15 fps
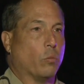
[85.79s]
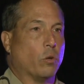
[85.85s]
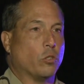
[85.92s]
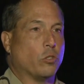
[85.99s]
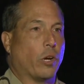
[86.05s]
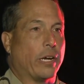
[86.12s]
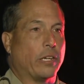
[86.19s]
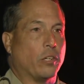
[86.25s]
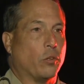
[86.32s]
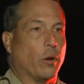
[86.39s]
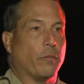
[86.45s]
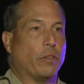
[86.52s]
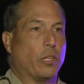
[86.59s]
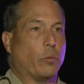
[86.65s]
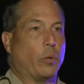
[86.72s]
and we're trying to do
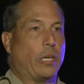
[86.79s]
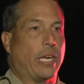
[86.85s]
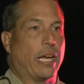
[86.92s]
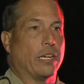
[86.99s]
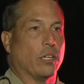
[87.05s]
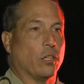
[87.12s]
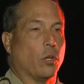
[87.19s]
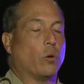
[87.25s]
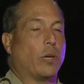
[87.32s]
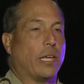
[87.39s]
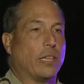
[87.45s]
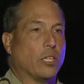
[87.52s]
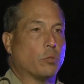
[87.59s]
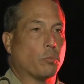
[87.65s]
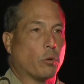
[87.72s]
everything we can to
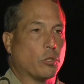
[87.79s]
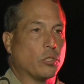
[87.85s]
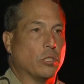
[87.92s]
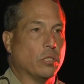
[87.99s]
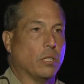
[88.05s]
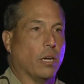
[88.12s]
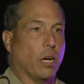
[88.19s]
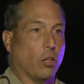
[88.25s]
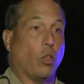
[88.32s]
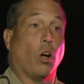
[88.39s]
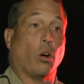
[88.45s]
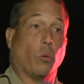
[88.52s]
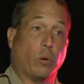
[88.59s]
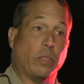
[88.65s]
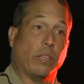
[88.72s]
locate this person
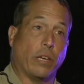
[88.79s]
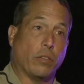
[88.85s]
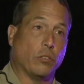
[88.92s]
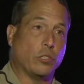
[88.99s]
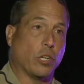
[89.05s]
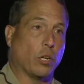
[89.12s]
along with the other